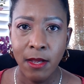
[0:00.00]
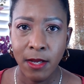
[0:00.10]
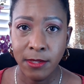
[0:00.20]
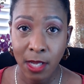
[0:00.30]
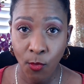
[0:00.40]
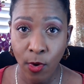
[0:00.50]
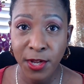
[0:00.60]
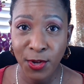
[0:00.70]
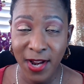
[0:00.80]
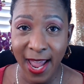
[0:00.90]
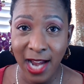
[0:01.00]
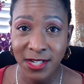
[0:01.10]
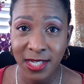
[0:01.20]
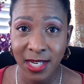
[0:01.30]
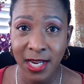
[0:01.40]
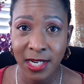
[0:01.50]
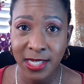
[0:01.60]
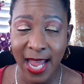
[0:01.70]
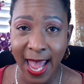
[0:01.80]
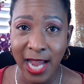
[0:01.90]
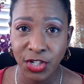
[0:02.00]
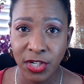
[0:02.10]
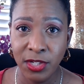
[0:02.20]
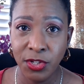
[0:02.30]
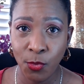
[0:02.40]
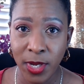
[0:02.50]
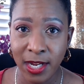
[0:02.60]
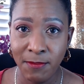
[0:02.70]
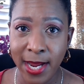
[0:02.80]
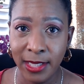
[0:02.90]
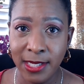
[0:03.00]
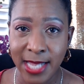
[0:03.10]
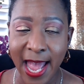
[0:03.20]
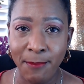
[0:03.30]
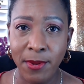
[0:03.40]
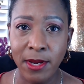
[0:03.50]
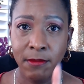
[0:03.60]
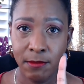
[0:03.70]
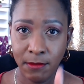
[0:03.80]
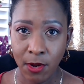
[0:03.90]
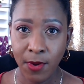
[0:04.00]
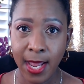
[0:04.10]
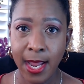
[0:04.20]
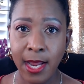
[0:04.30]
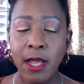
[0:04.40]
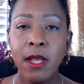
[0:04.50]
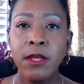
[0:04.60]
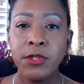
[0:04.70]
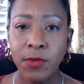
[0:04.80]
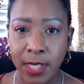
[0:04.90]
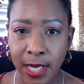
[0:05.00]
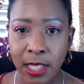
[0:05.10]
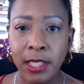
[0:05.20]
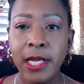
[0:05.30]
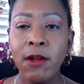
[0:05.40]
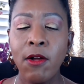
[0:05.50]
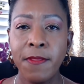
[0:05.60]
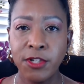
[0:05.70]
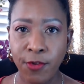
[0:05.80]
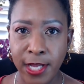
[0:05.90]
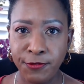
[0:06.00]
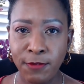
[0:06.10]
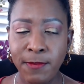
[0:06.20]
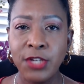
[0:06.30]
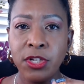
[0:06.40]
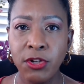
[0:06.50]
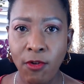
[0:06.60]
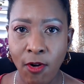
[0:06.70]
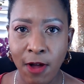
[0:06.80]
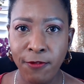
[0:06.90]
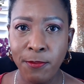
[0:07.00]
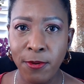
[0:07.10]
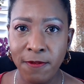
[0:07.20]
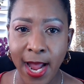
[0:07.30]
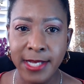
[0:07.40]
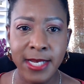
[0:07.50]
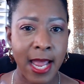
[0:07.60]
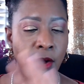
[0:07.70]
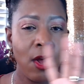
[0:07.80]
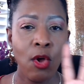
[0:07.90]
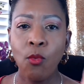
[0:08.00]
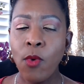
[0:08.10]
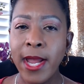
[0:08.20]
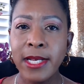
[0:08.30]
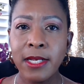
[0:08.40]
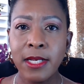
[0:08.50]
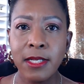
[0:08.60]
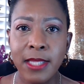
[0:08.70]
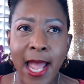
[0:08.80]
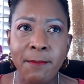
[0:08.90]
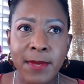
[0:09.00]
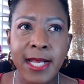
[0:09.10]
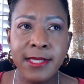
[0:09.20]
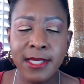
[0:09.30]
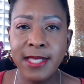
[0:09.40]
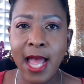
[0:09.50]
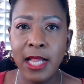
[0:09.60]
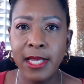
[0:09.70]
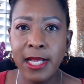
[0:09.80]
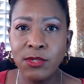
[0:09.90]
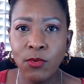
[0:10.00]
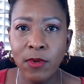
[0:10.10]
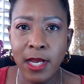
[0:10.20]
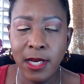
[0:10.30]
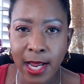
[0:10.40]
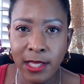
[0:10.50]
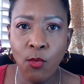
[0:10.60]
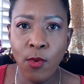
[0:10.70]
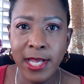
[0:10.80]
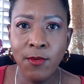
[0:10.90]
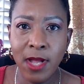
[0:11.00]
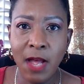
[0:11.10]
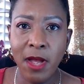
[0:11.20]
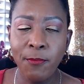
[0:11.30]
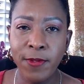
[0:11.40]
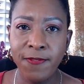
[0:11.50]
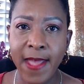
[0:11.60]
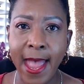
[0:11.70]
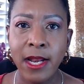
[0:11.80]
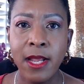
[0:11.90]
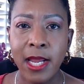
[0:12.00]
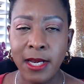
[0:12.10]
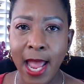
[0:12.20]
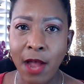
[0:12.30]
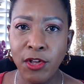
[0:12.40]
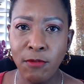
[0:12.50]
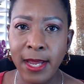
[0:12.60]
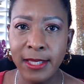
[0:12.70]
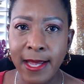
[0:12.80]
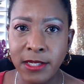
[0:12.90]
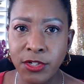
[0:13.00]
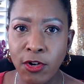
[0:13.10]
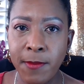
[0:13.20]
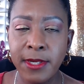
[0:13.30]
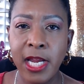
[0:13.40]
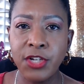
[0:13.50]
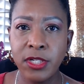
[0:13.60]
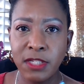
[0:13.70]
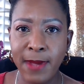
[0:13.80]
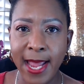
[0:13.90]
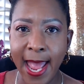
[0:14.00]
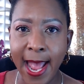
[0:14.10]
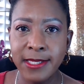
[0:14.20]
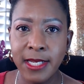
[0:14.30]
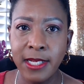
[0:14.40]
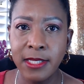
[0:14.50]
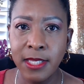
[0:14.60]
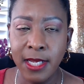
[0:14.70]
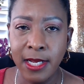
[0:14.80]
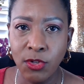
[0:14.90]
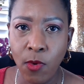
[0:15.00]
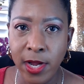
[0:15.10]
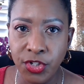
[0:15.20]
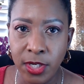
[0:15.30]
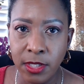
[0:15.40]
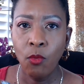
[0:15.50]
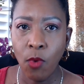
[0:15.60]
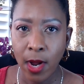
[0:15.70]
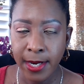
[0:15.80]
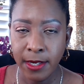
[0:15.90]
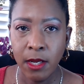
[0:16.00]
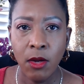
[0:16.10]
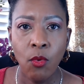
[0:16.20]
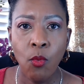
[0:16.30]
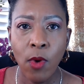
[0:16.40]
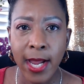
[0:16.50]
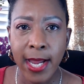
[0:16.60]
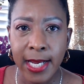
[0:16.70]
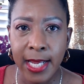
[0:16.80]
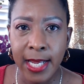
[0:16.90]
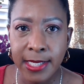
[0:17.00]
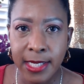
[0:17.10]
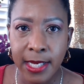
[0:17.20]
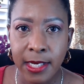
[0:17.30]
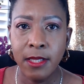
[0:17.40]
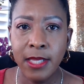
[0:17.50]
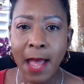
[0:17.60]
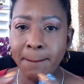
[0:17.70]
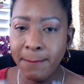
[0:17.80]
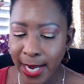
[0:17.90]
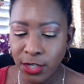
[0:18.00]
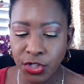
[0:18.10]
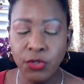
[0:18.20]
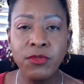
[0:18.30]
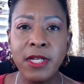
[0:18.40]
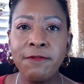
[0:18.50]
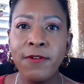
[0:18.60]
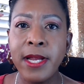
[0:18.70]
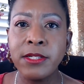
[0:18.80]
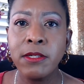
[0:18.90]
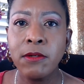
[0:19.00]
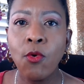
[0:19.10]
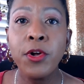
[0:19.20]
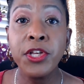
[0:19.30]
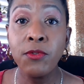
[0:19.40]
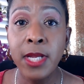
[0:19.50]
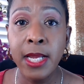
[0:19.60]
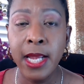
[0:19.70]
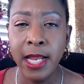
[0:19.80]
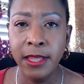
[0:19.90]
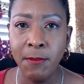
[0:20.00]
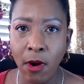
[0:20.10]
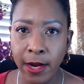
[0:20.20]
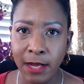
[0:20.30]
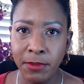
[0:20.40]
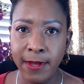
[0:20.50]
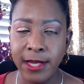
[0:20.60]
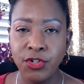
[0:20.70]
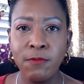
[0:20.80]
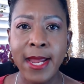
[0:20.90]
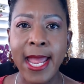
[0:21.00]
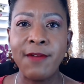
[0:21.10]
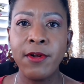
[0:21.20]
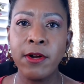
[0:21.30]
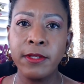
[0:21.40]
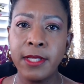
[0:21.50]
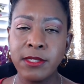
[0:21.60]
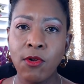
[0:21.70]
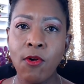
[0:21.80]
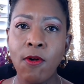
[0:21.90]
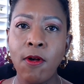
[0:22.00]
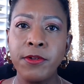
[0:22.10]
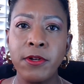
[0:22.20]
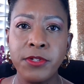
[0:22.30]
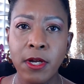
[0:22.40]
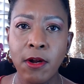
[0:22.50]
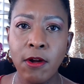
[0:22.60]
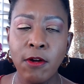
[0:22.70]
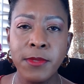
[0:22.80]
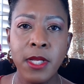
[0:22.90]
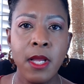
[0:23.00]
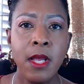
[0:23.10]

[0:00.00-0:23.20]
Because I want you to actually get into action so we can make this happen. Okay? So get clear on the transformation your offer provides. Now, what that means exactly is, and the way you come up with that and how you make that determination is by asking these questions. 1, what is it that makes you different or unique in the marketplace? You may have heard this called or termed